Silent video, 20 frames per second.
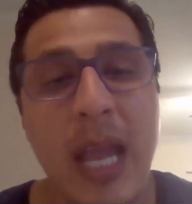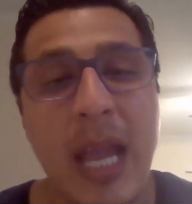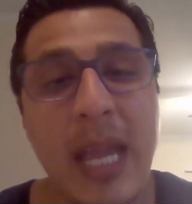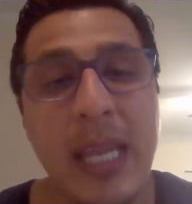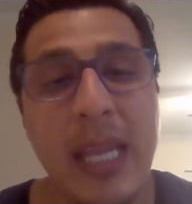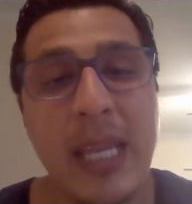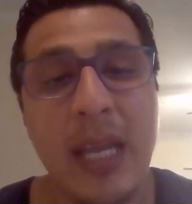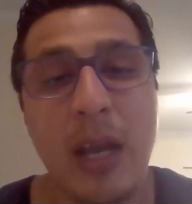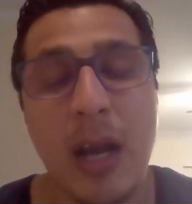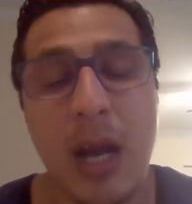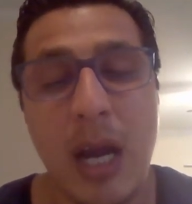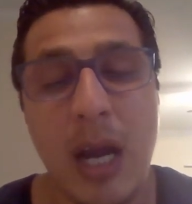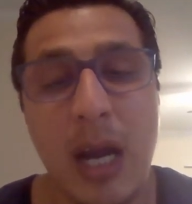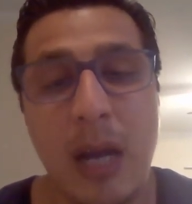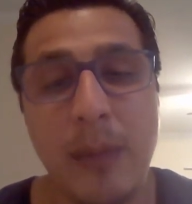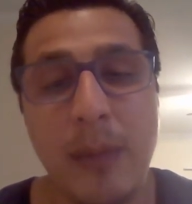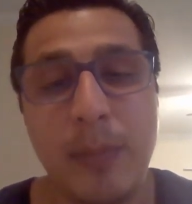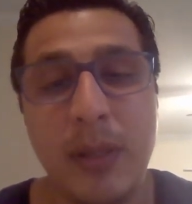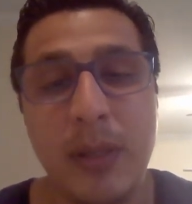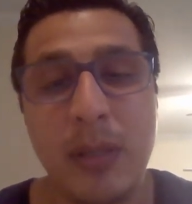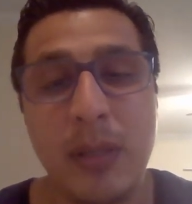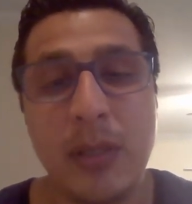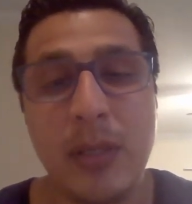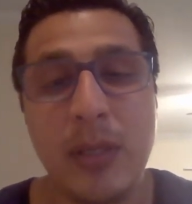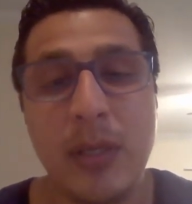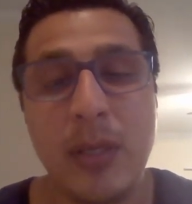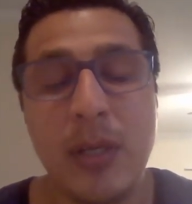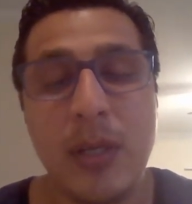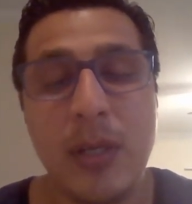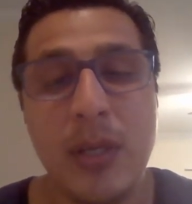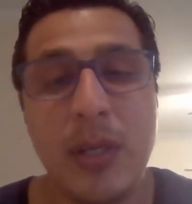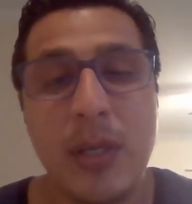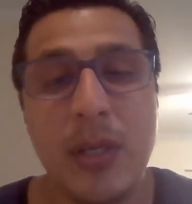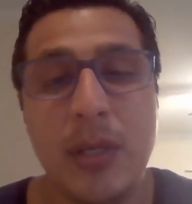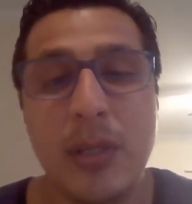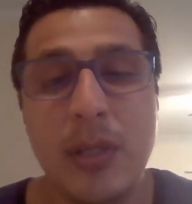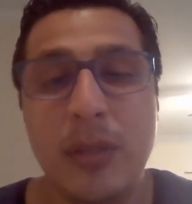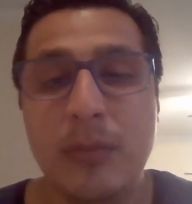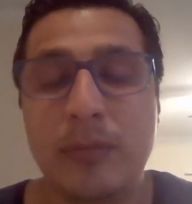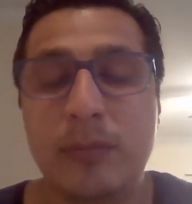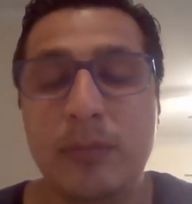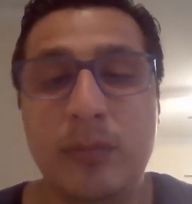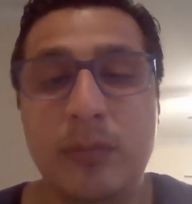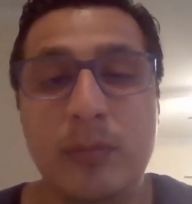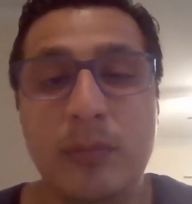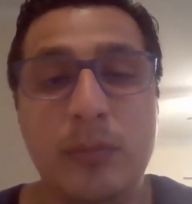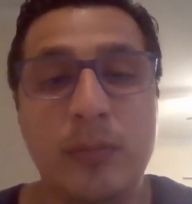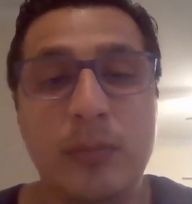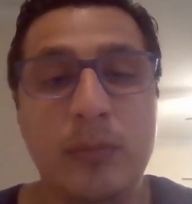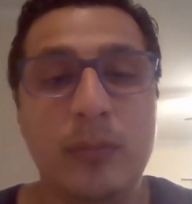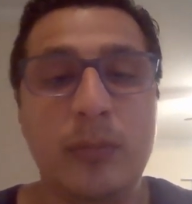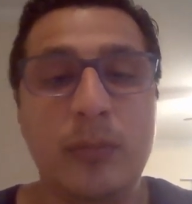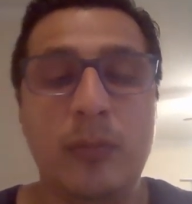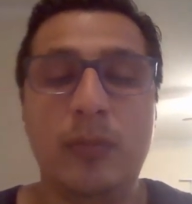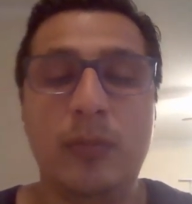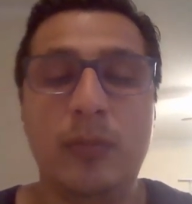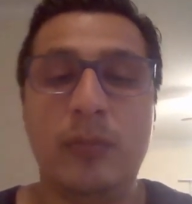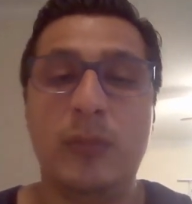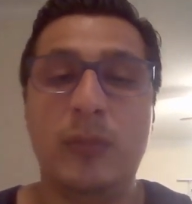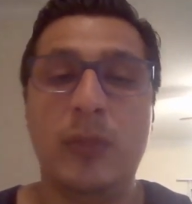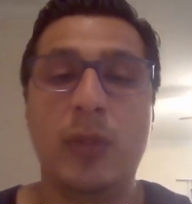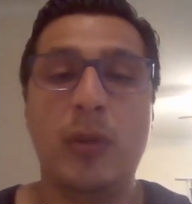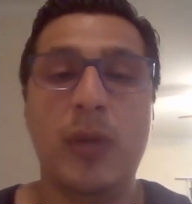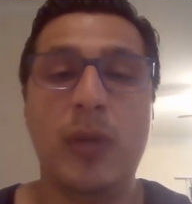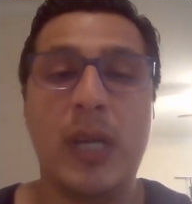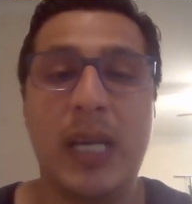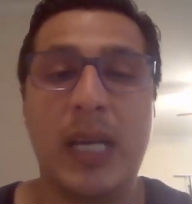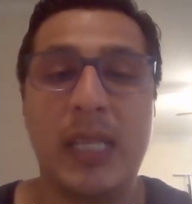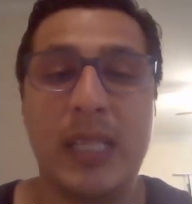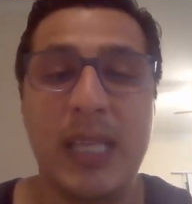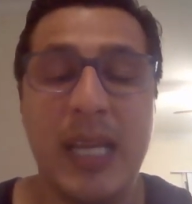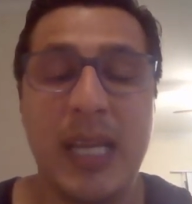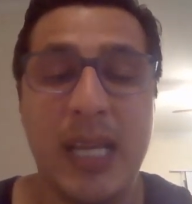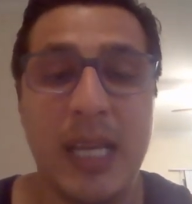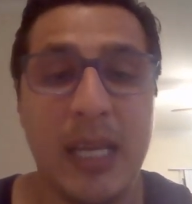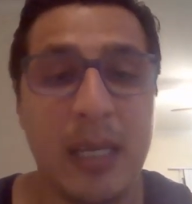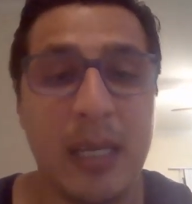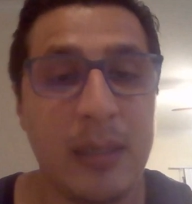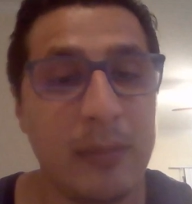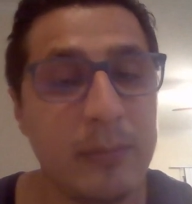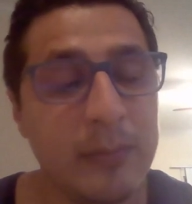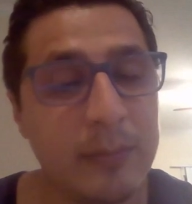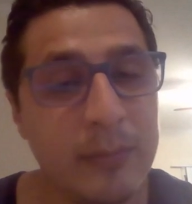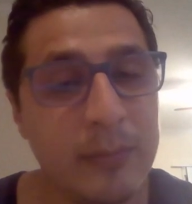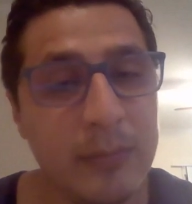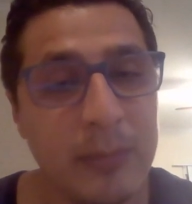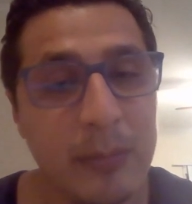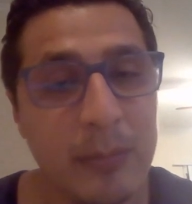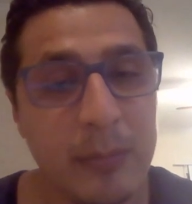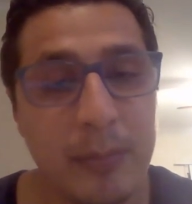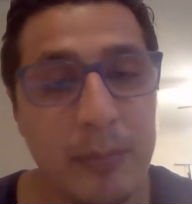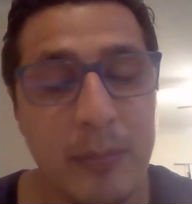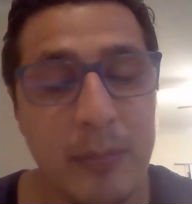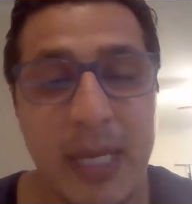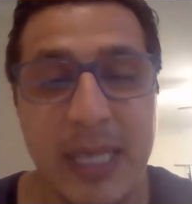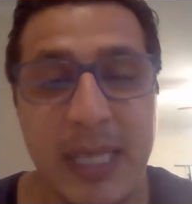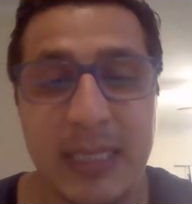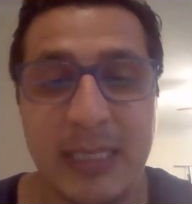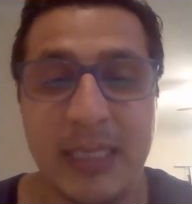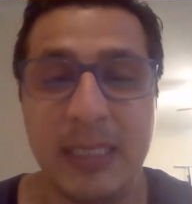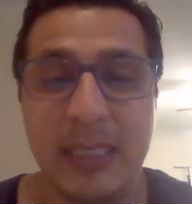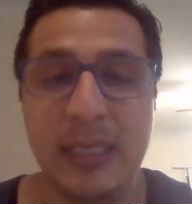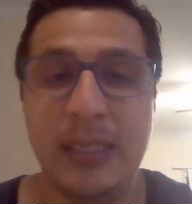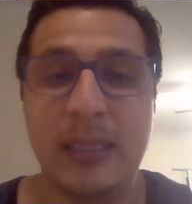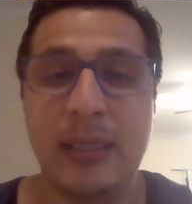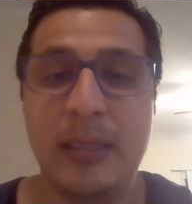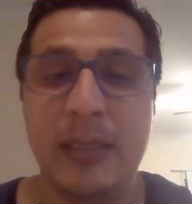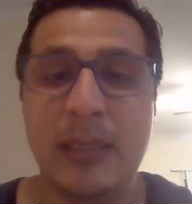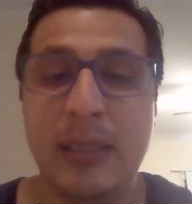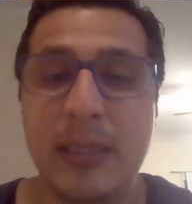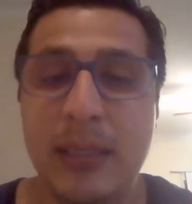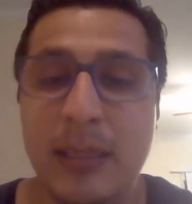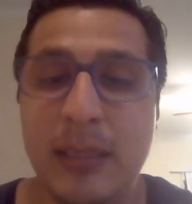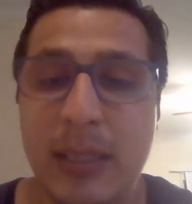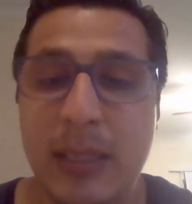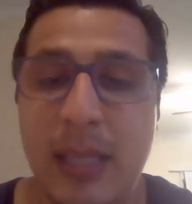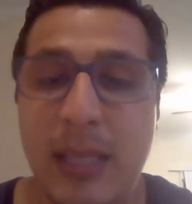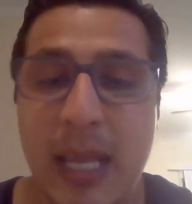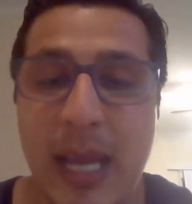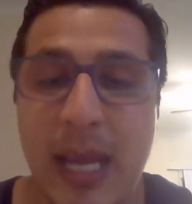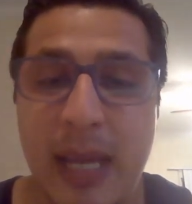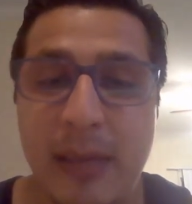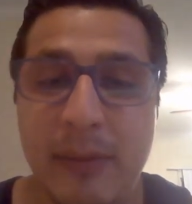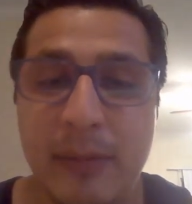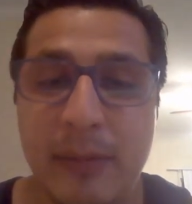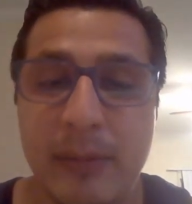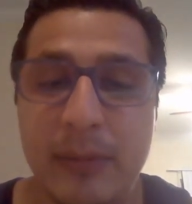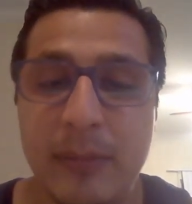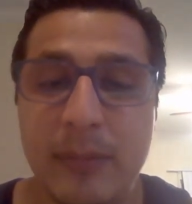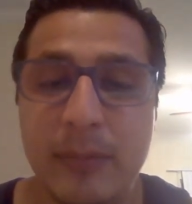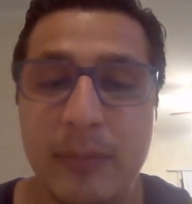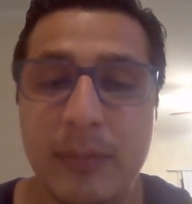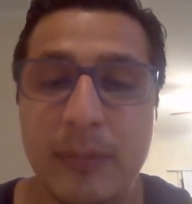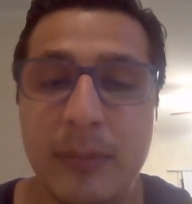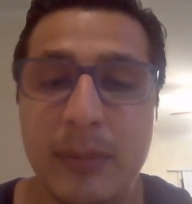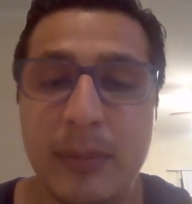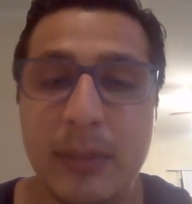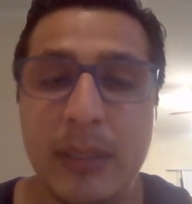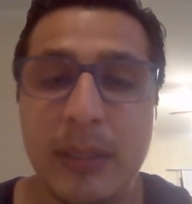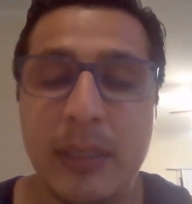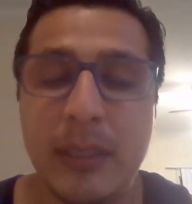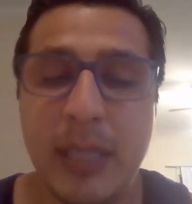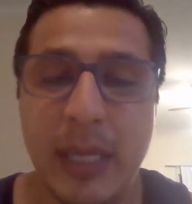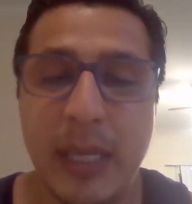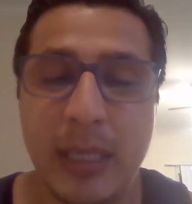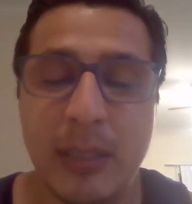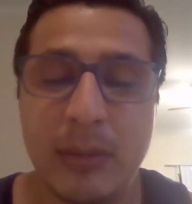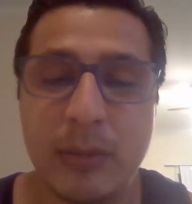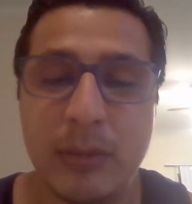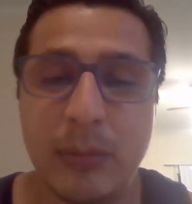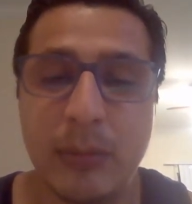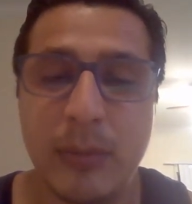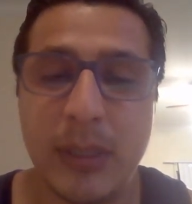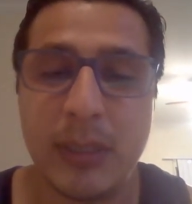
I hope um, you had a blessing life. Thank you so